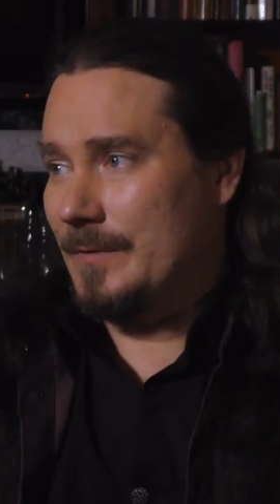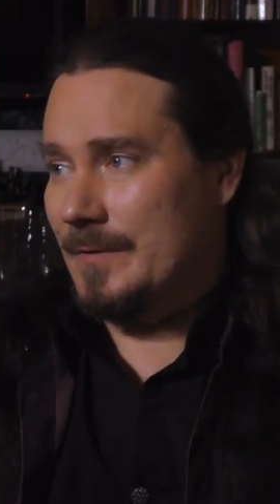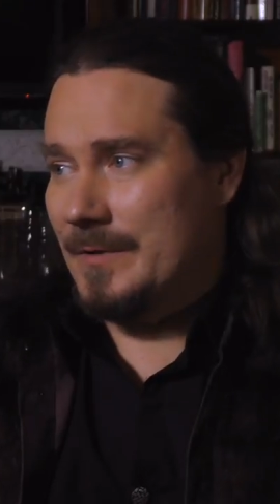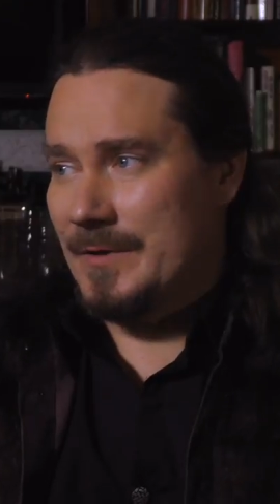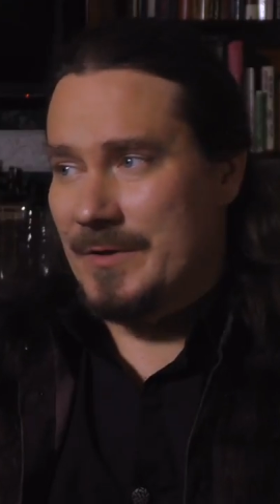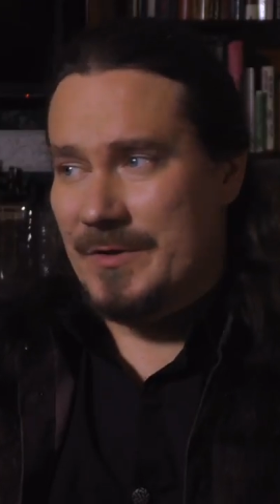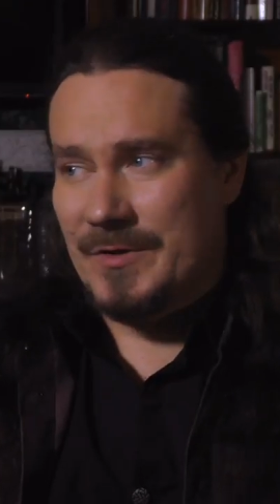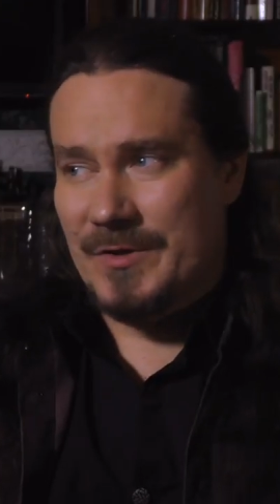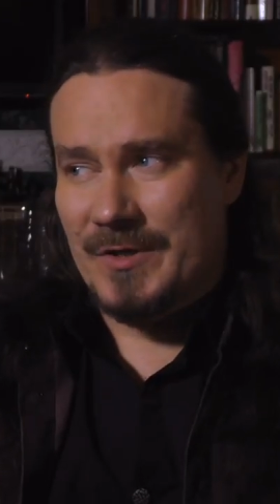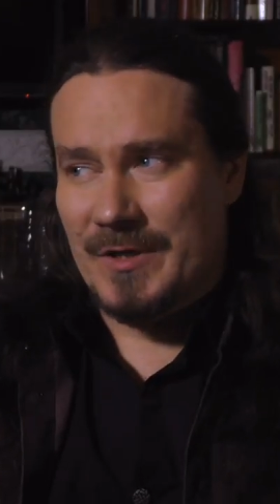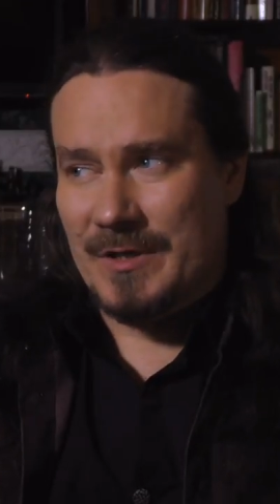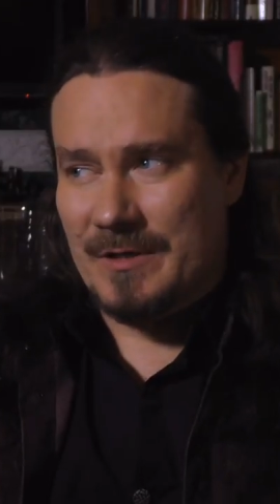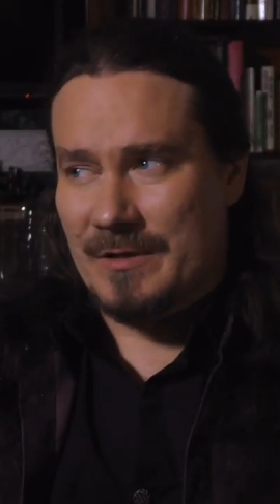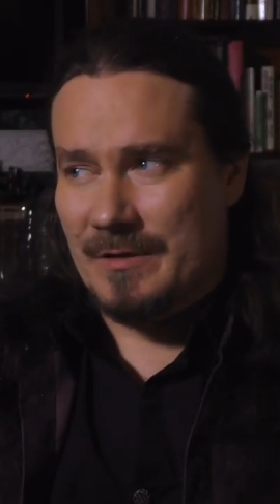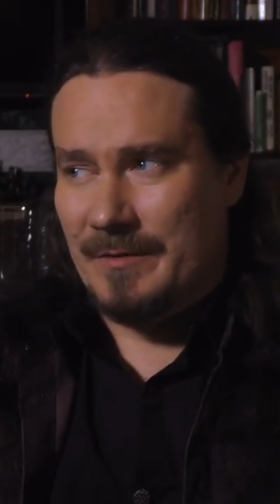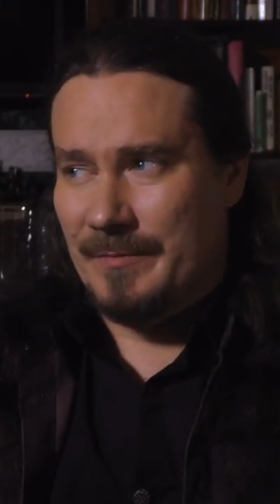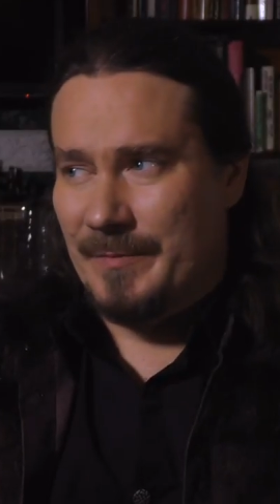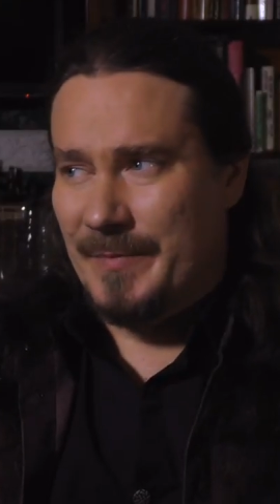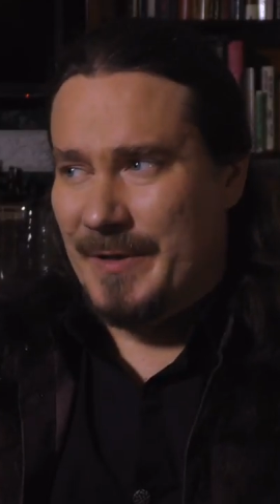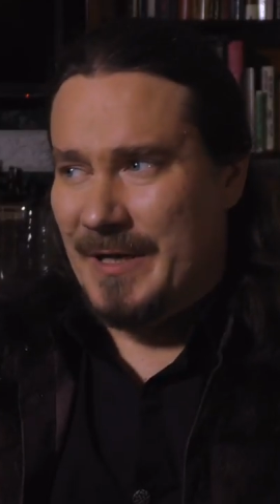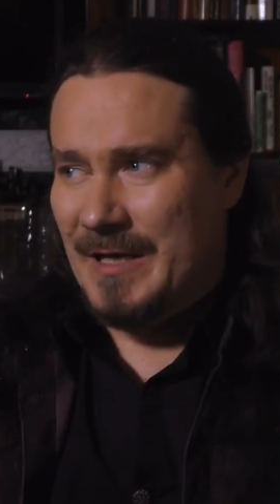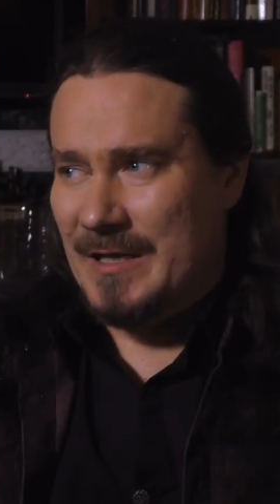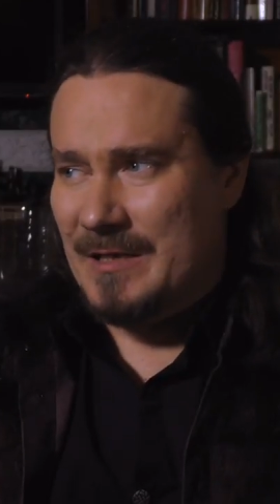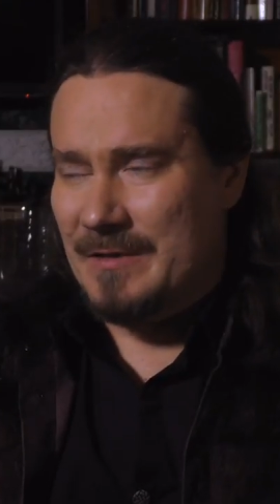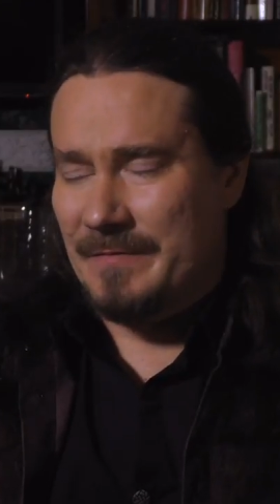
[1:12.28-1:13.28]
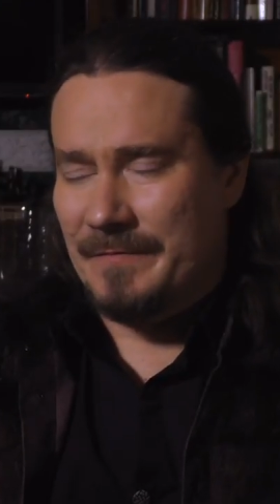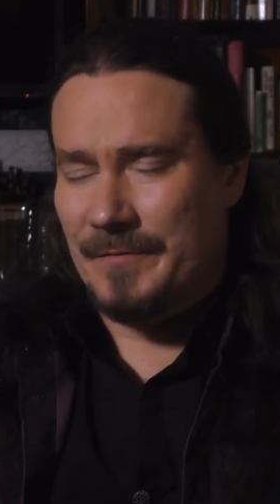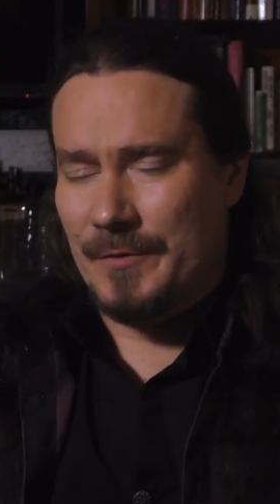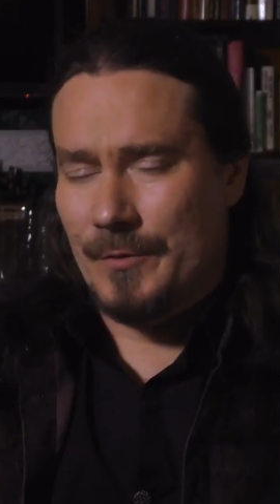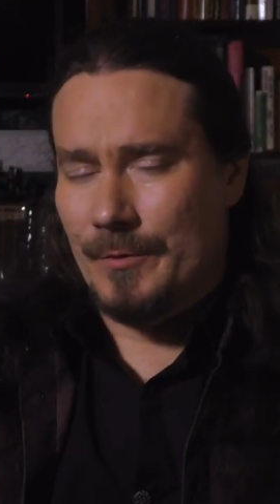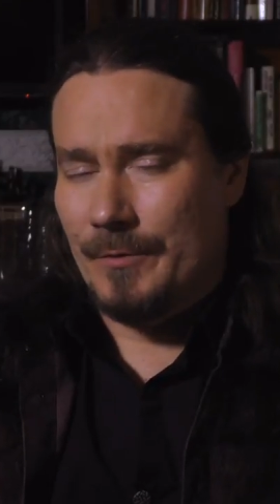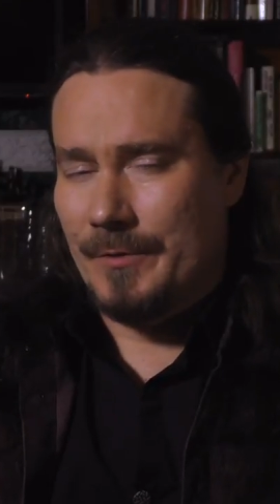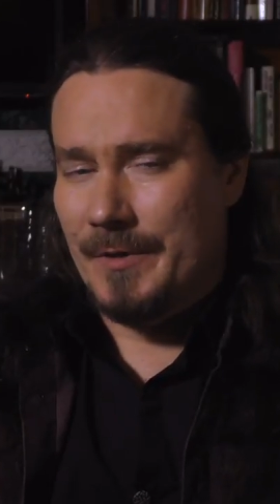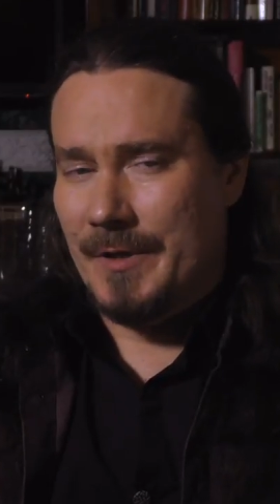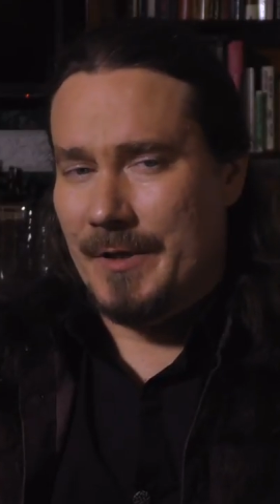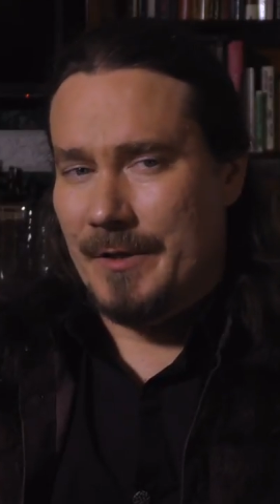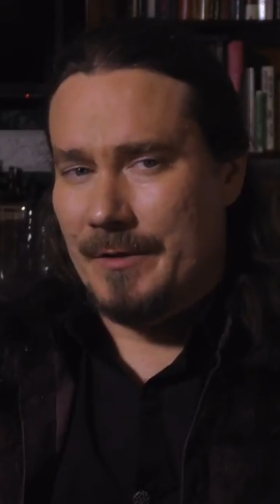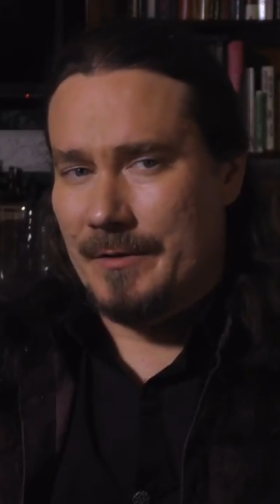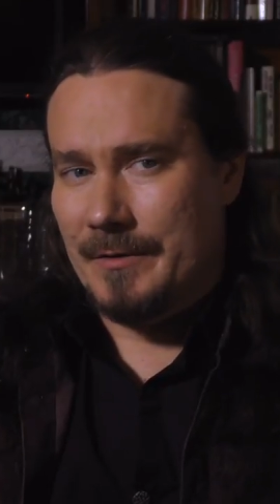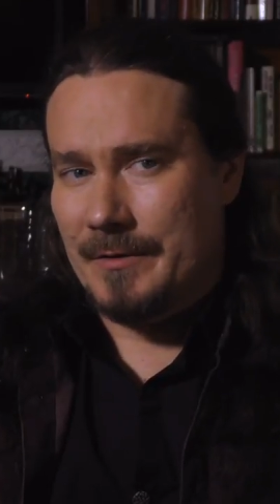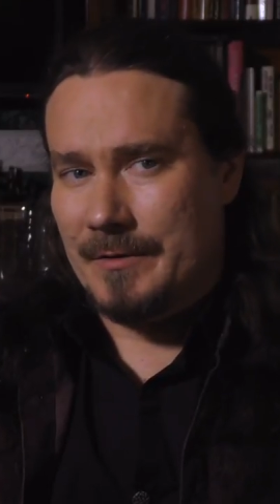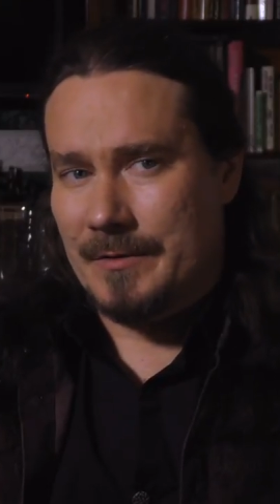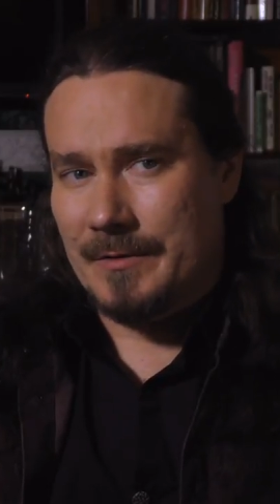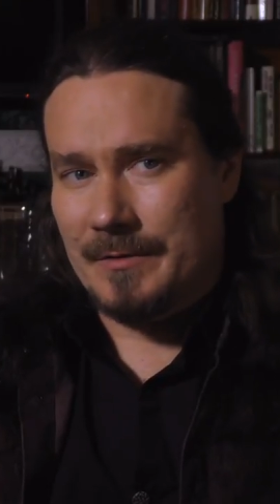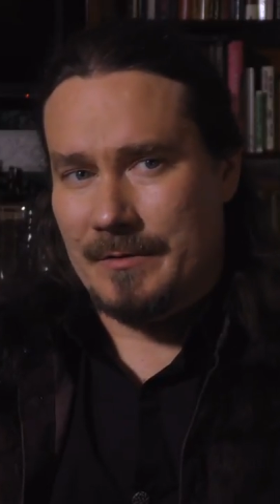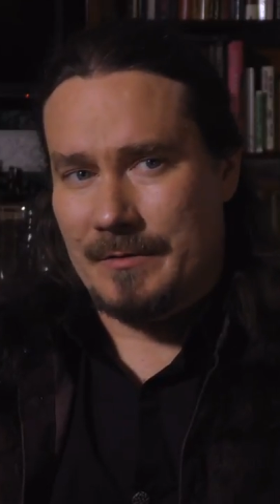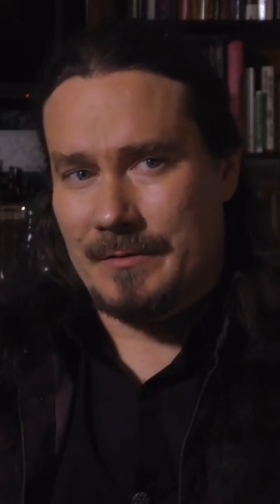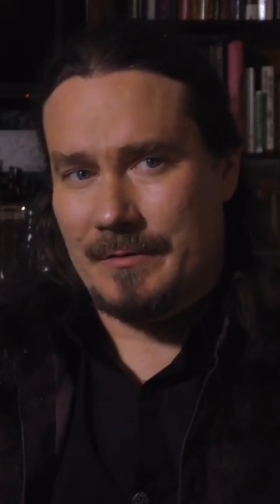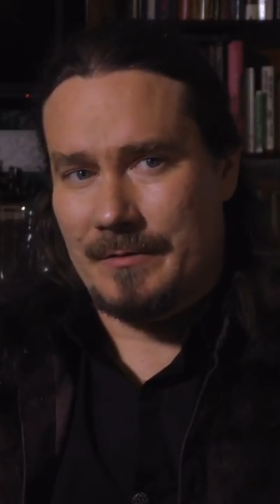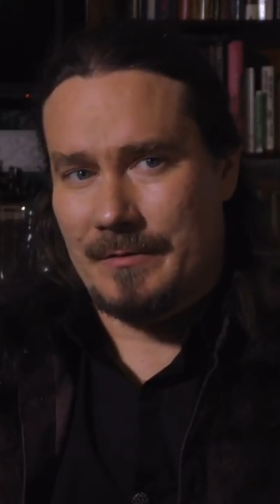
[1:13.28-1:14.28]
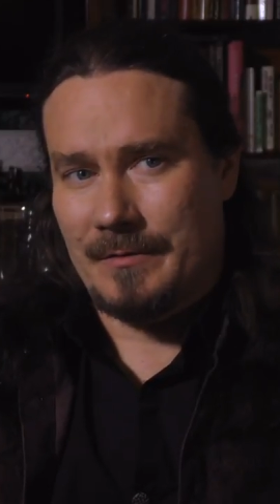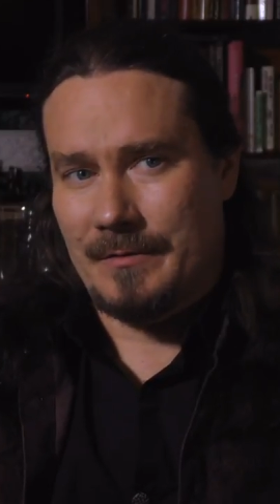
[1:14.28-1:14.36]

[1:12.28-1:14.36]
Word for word: just the past few years,